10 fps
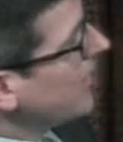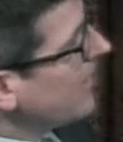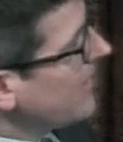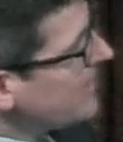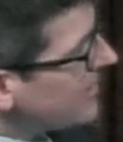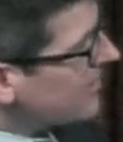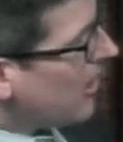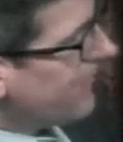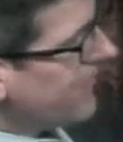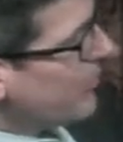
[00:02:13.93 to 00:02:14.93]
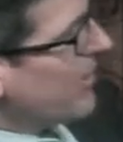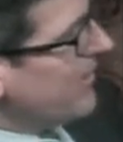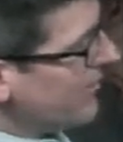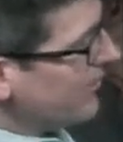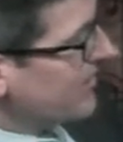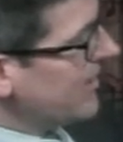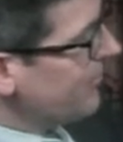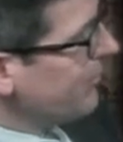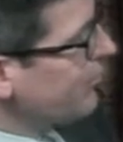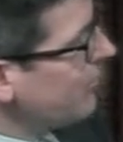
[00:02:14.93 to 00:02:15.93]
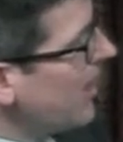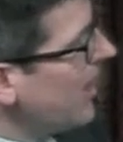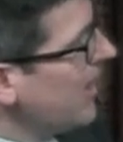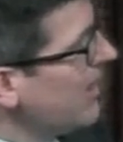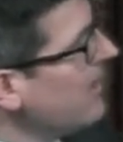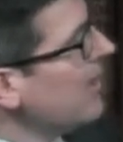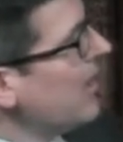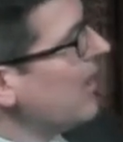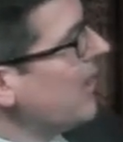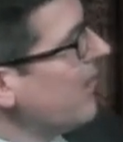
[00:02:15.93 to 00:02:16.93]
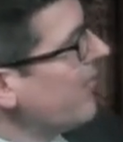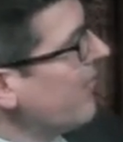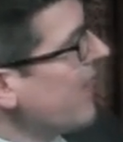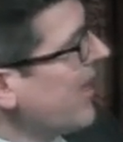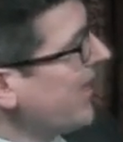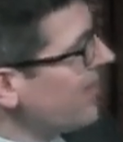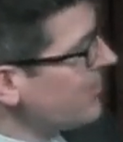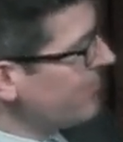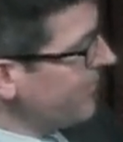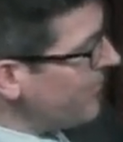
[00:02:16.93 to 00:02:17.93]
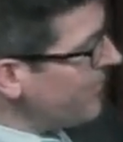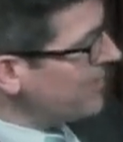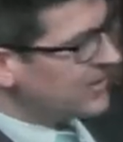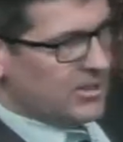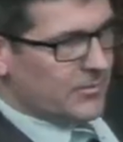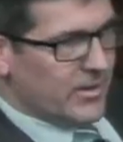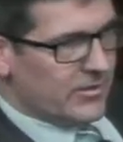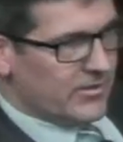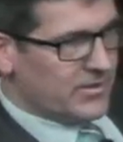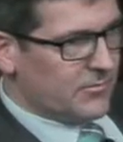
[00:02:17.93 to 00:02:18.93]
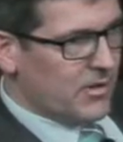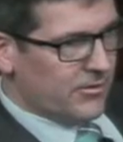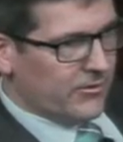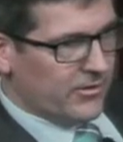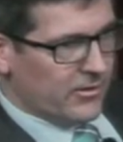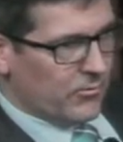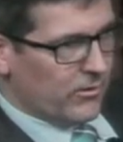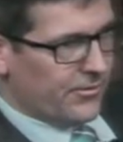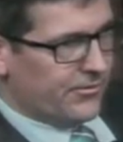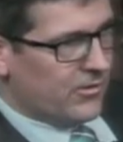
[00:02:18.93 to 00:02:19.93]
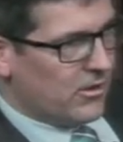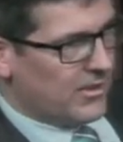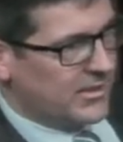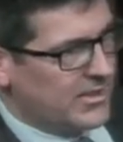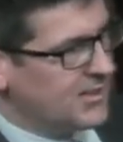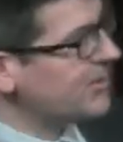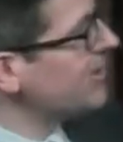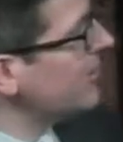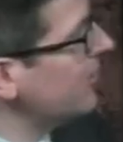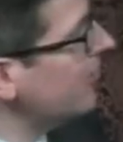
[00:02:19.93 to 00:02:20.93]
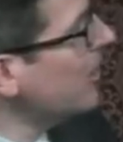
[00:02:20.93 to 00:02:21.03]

this is often the way that you'll see it portrayed. And I think there's a few things that jump out in this model that are worth calling attention to.